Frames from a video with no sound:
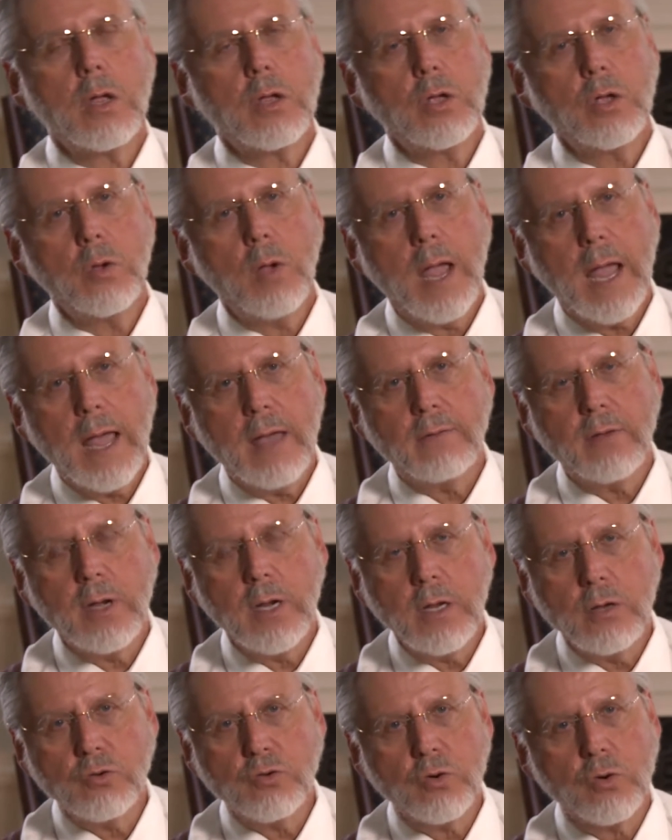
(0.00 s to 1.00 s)
You have an
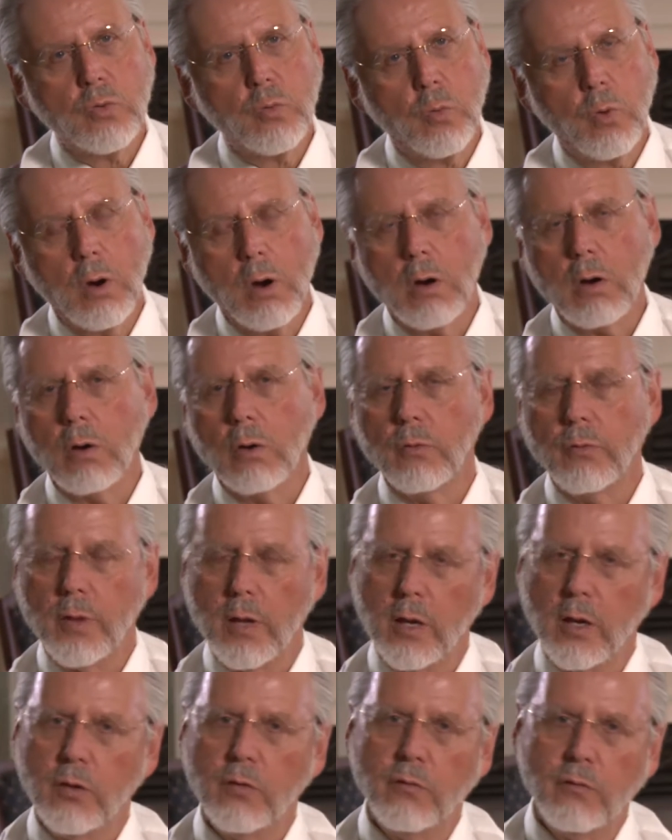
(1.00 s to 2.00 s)
injured worker
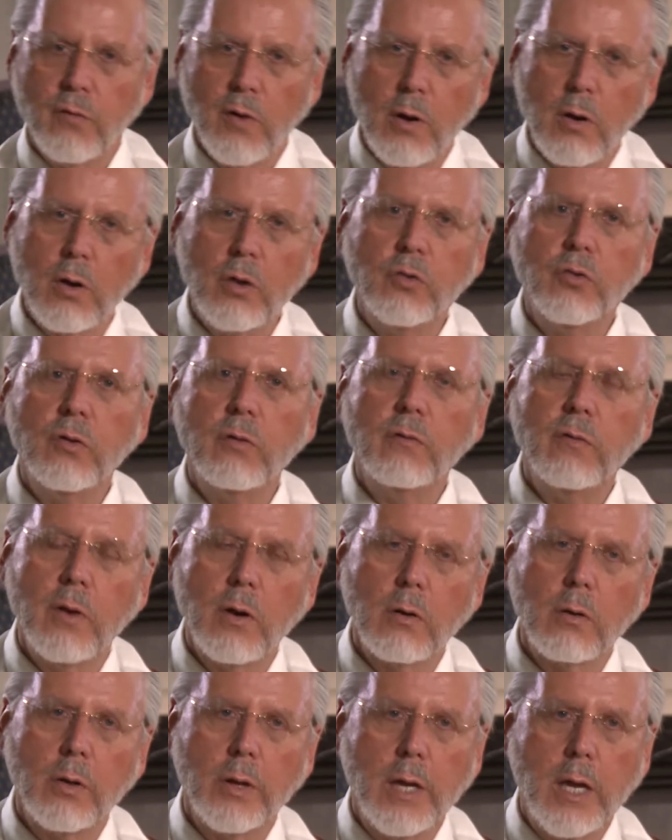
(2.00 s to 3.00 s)
that is very
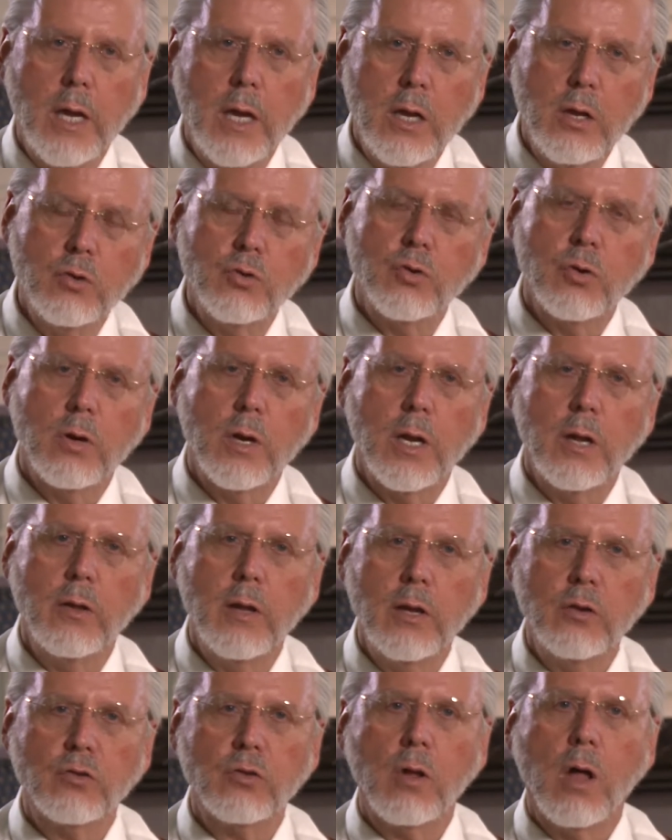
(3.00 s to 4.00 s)
severely injured, and
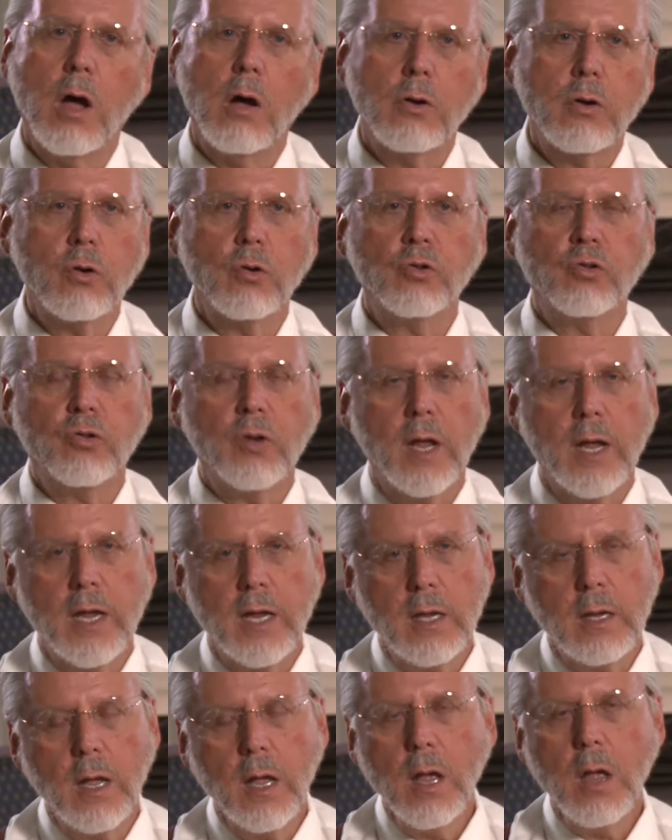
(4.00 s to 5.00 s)
these lawyers
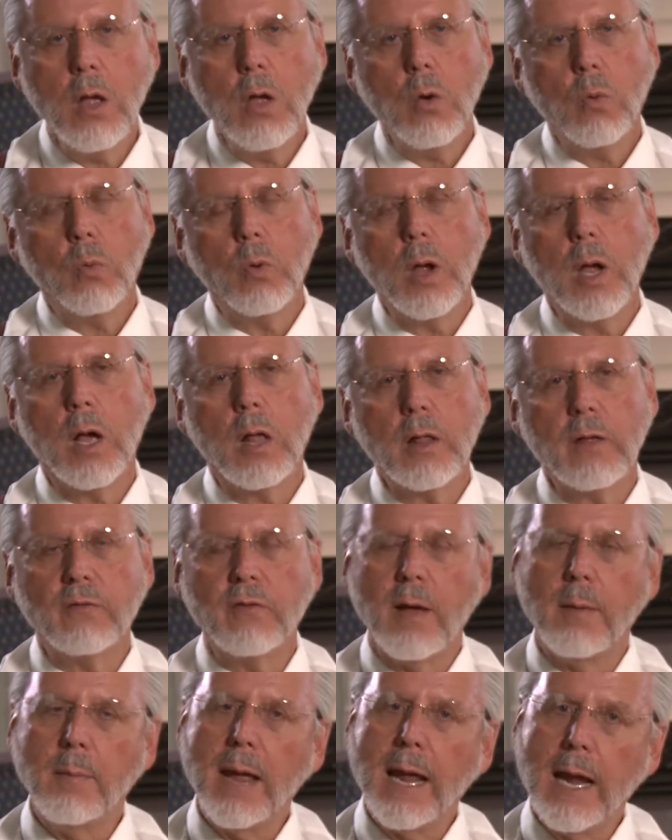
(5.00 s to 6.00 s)
say, well, if
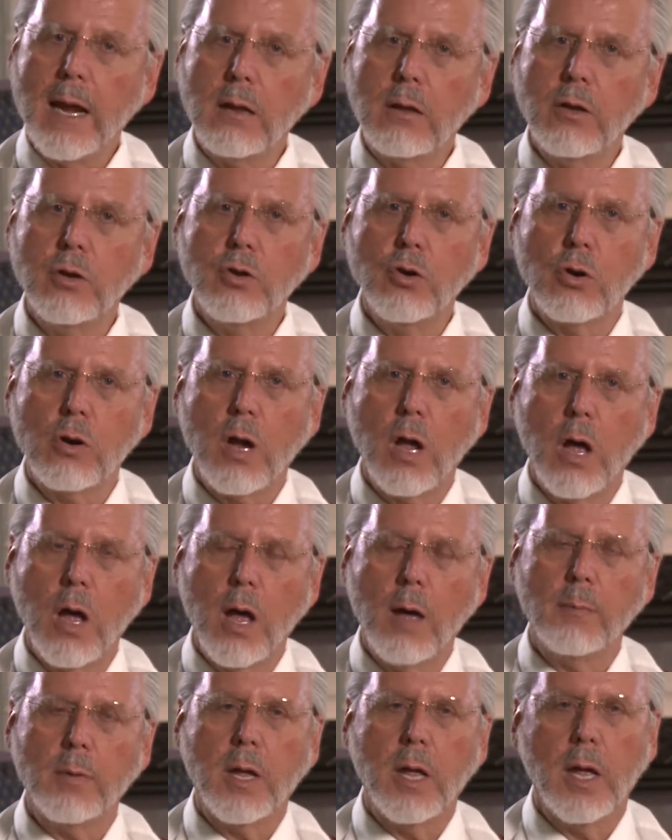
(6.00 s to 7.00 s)
I'm handling your
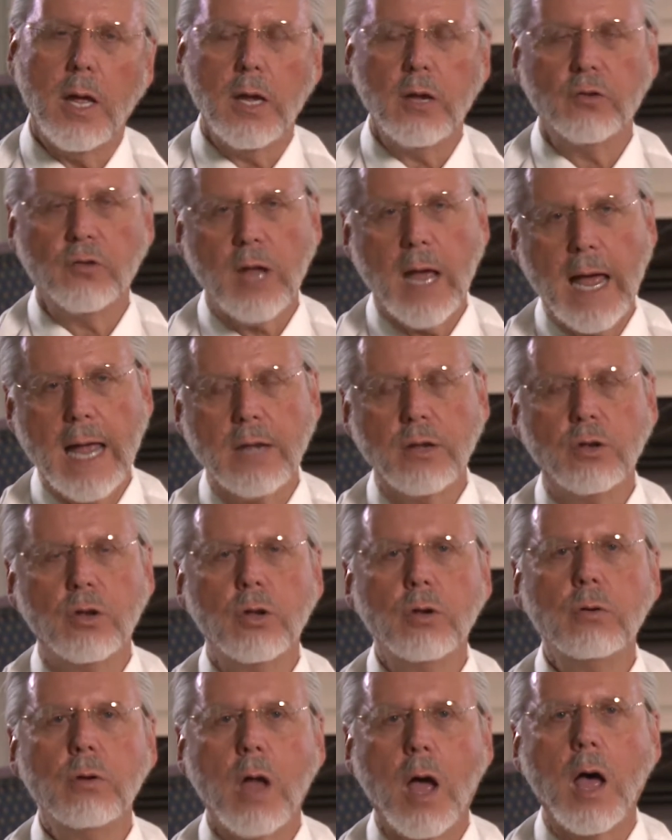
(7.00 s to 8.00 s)
comp case, I
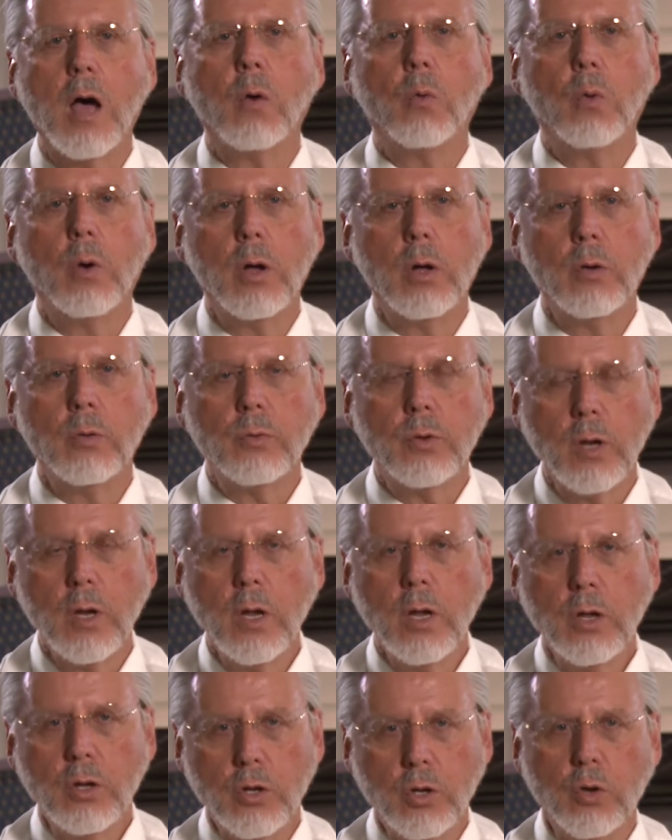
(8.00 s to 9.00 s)
do not want
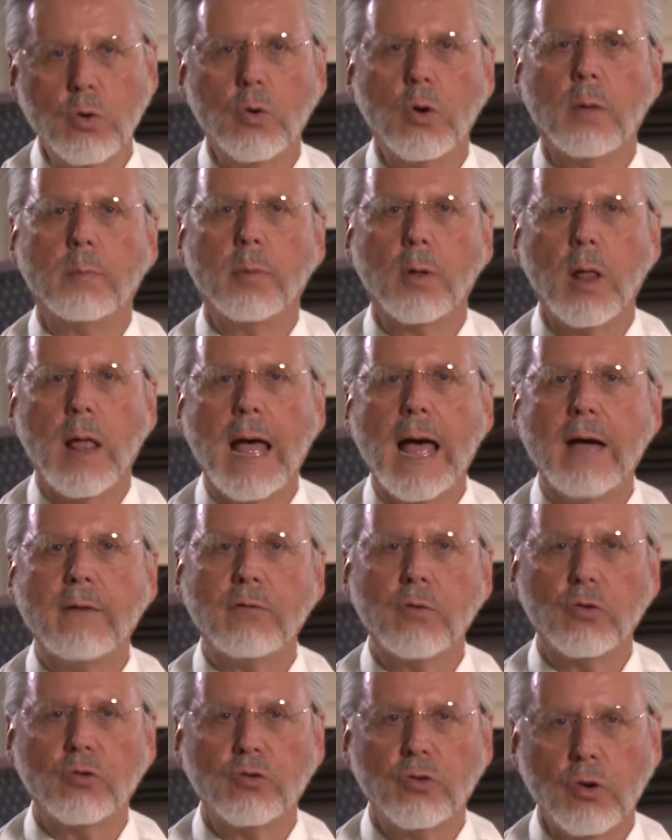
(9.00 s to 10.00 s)
you to apply
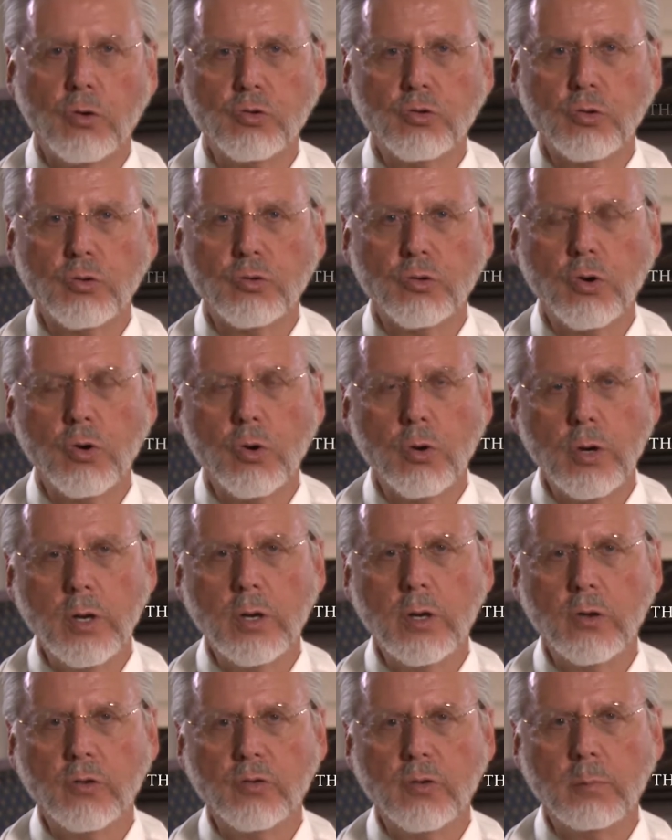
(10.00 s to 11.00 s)
for Social Security
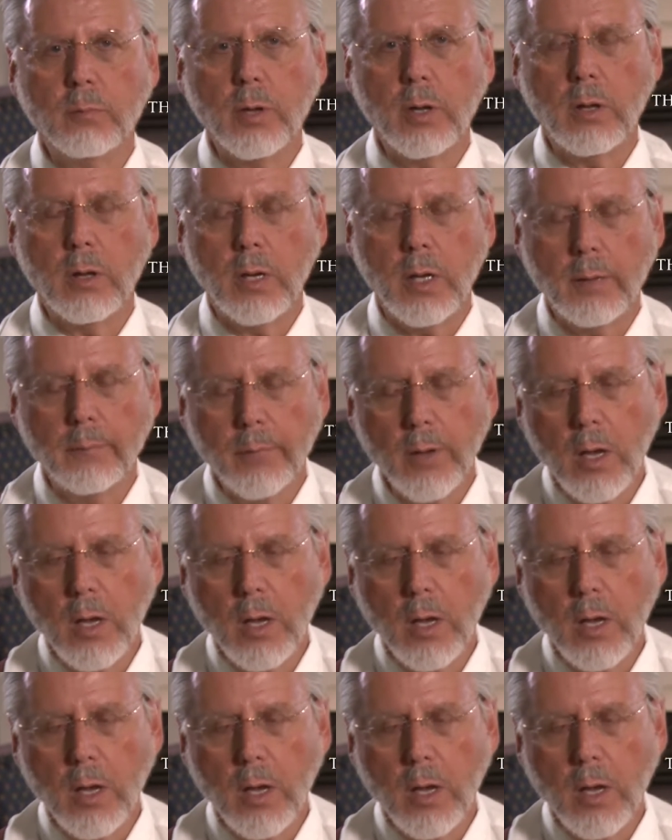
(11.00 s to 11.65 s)
disability.